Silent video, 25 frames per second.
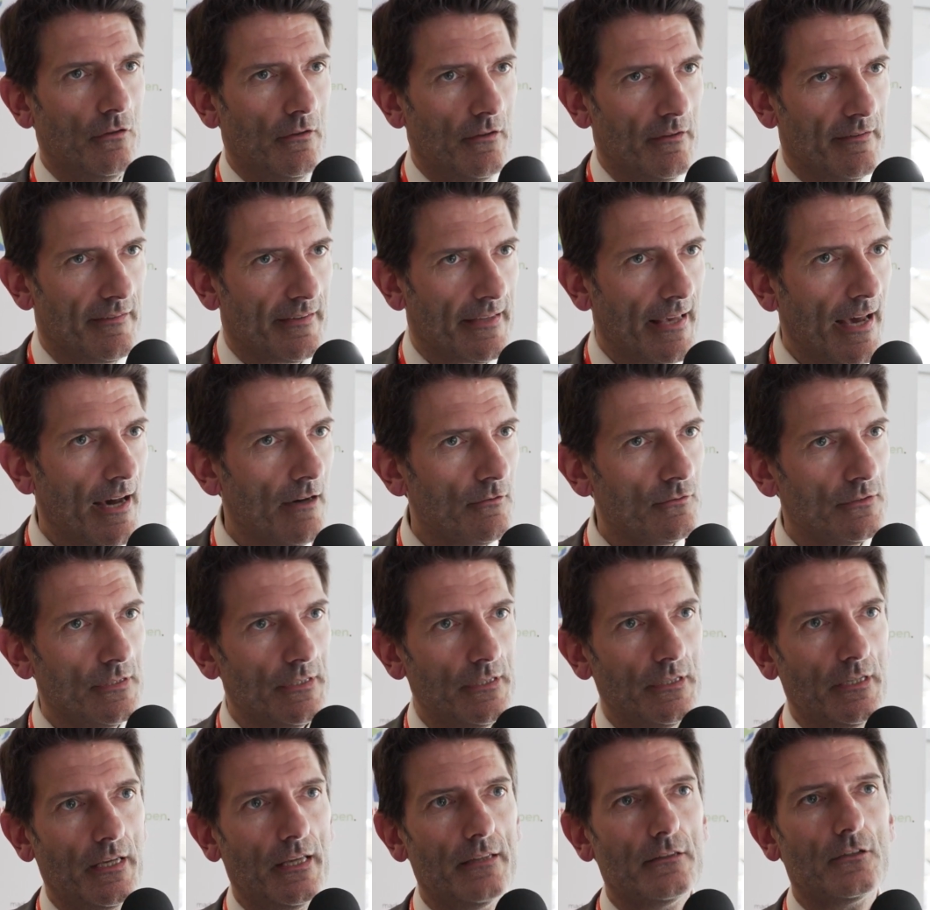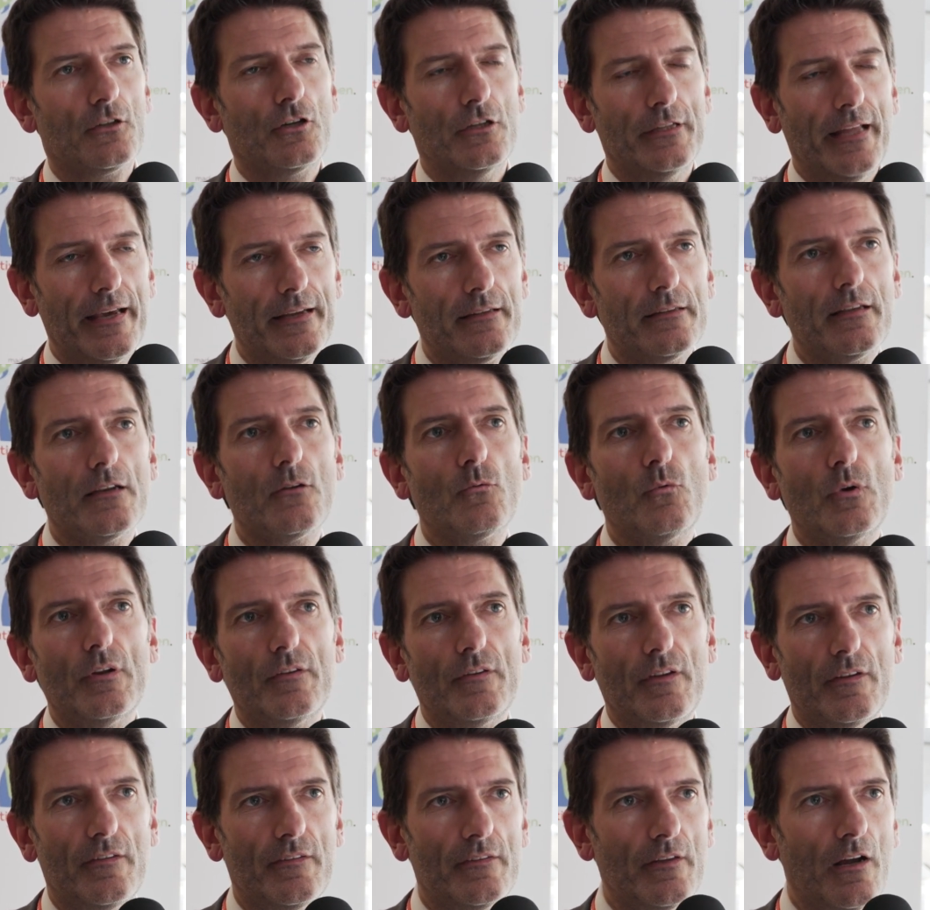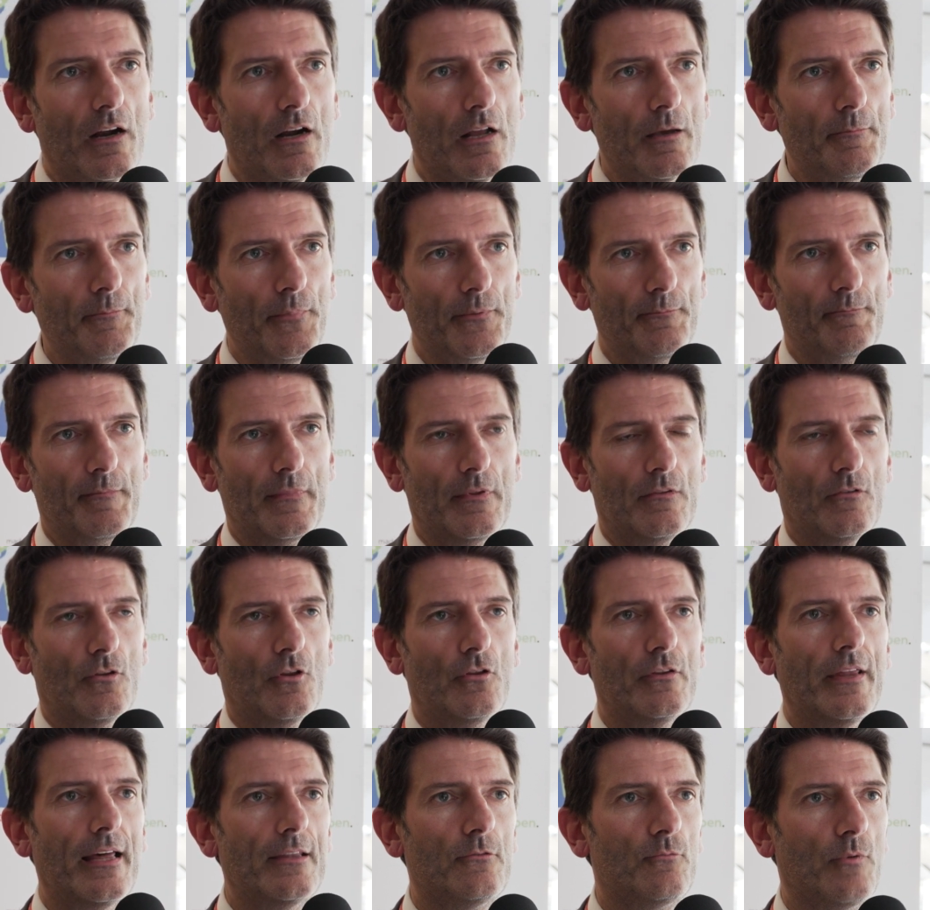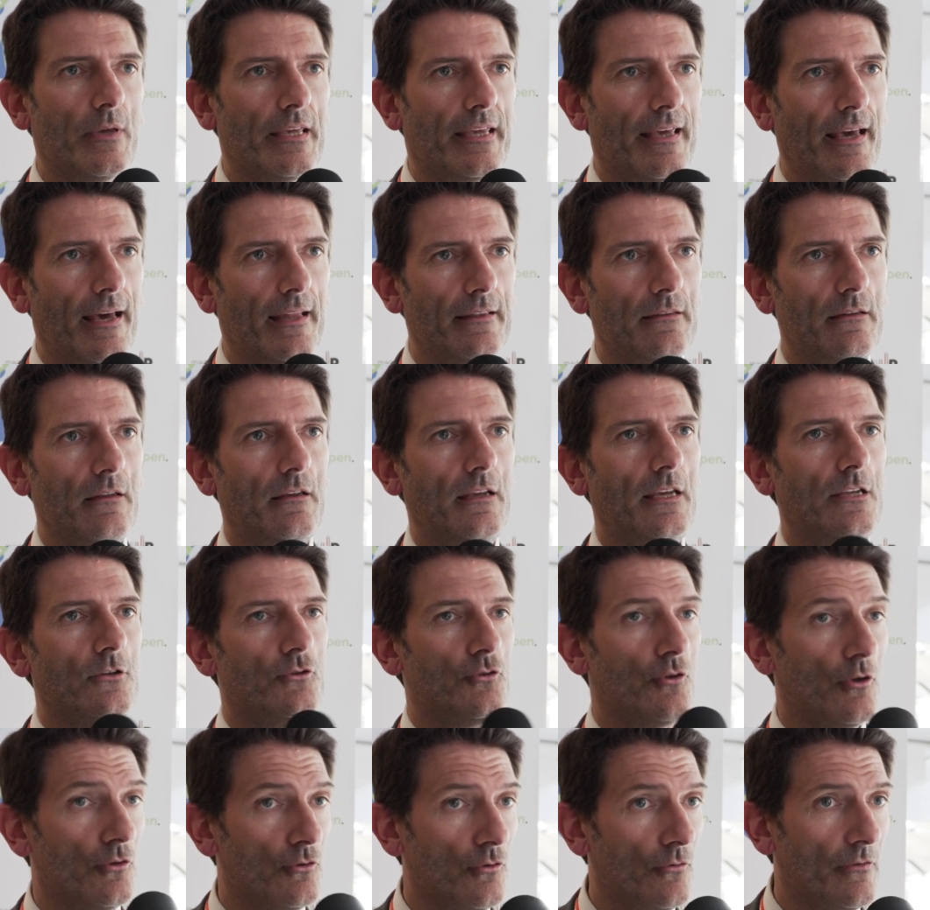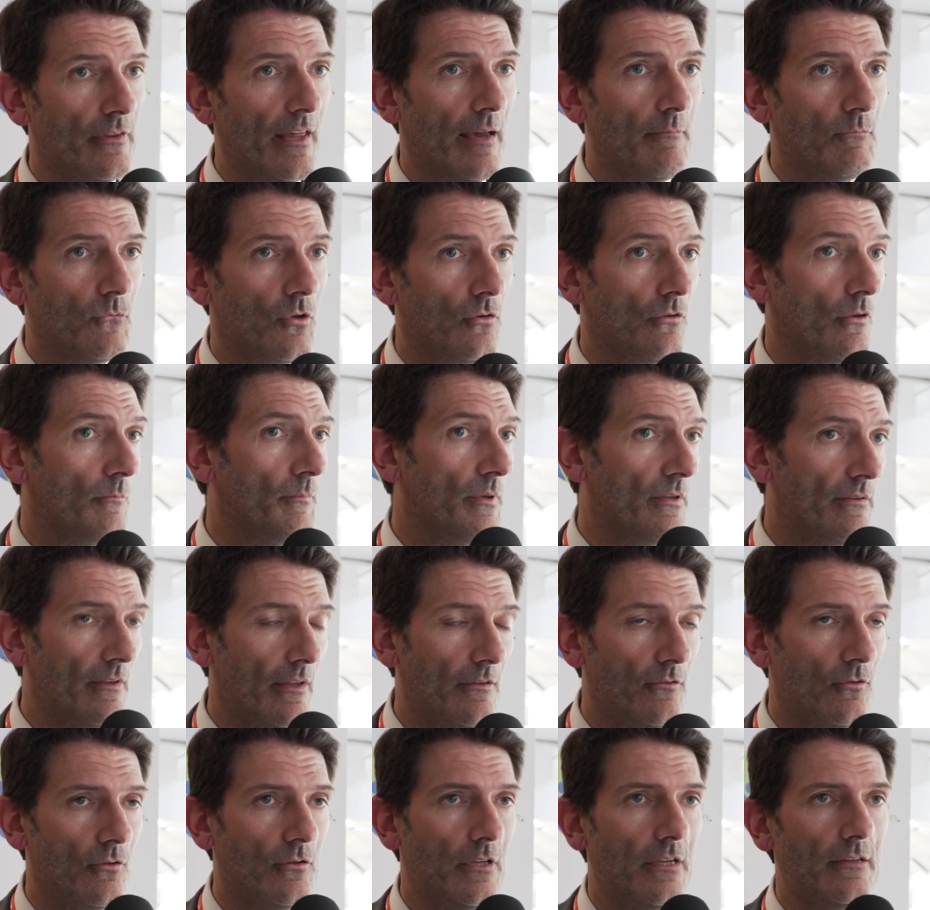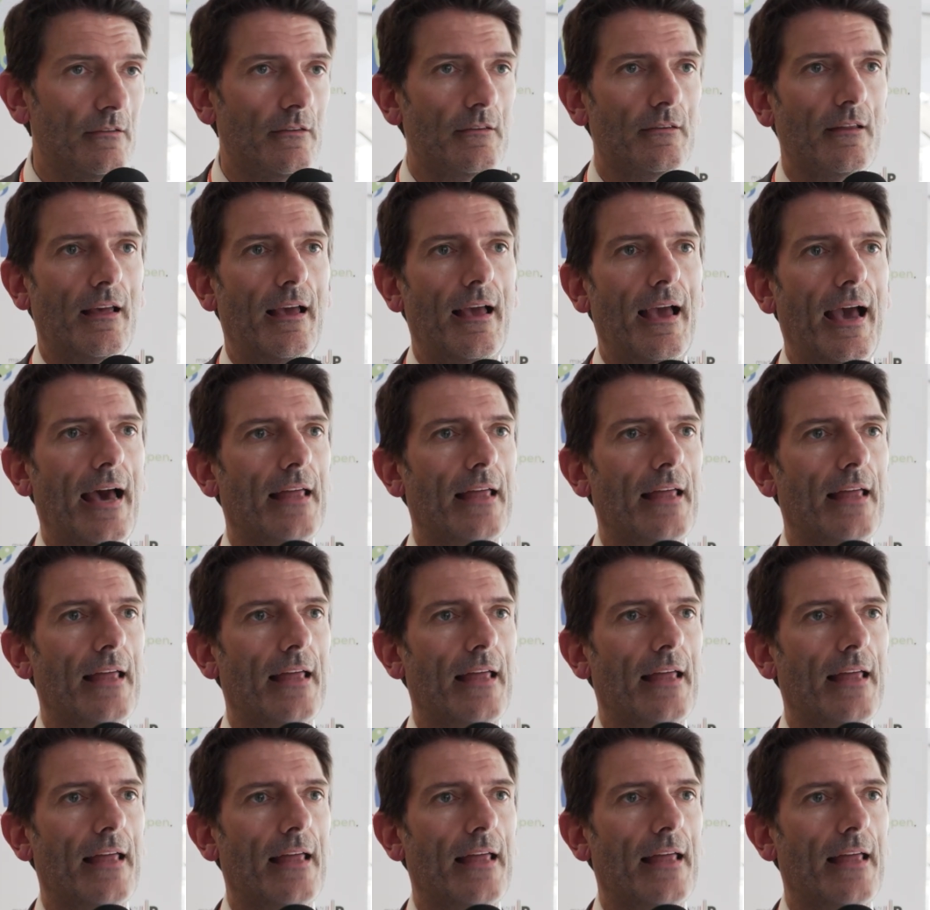scouting and connecting with the startup so that we can introduce them to the business units.